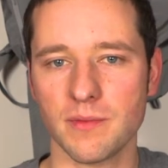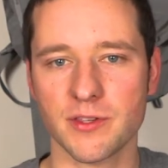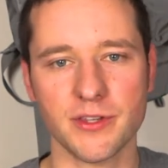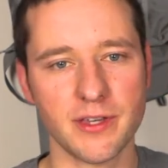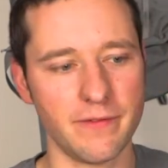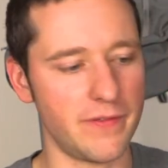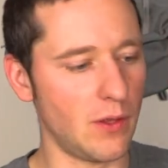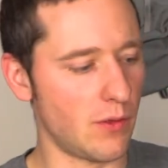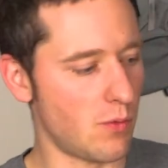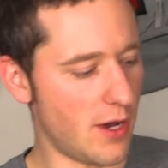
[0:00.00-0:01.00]
So you can fill
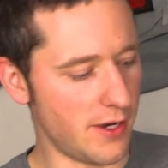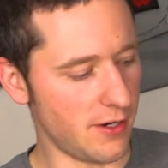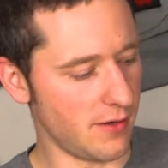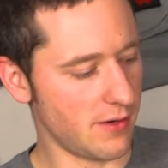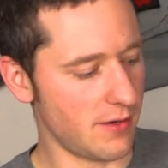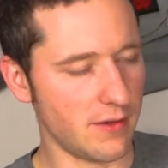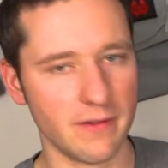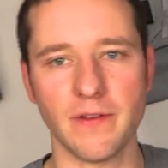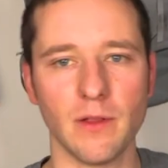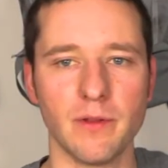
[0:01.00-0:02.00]
it with water,
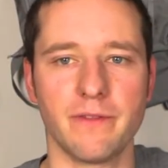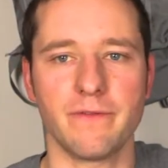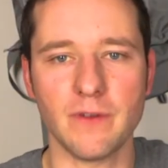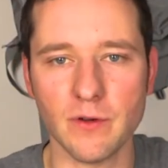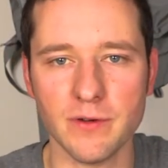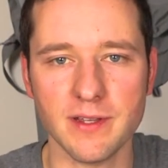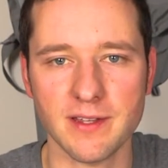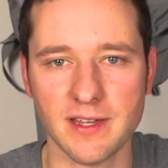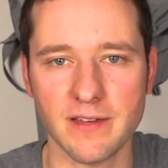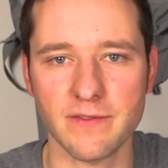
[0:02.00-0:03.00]
fill it with food
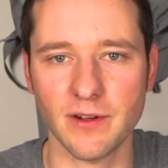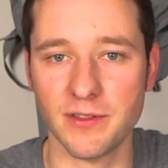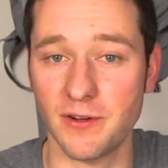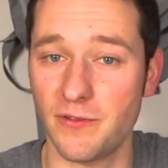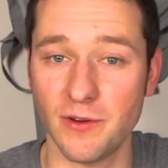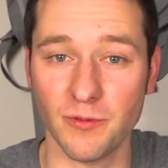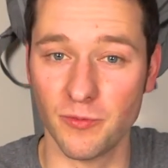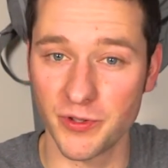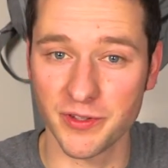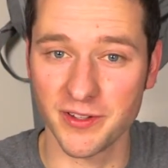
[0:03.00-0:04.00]
if you're out there for a
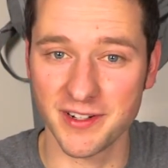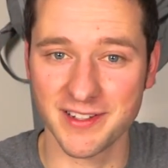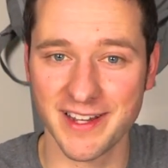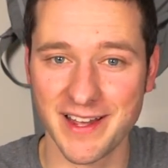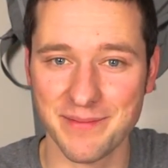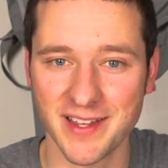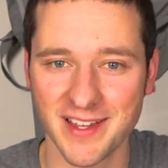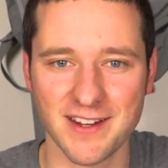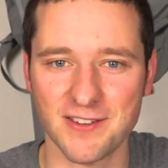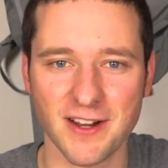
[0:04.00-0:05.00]
really long time,
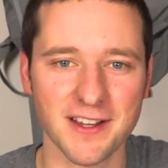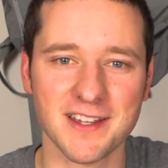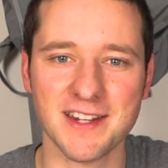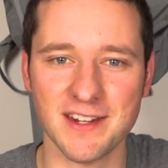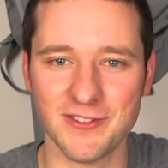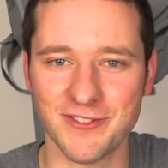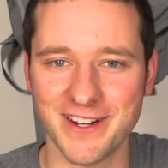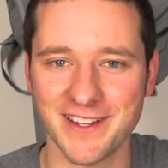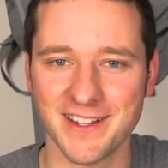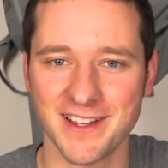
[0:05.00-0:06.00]
and your dog can eat and
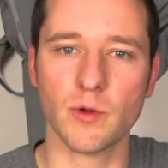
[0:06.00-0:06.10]
drink.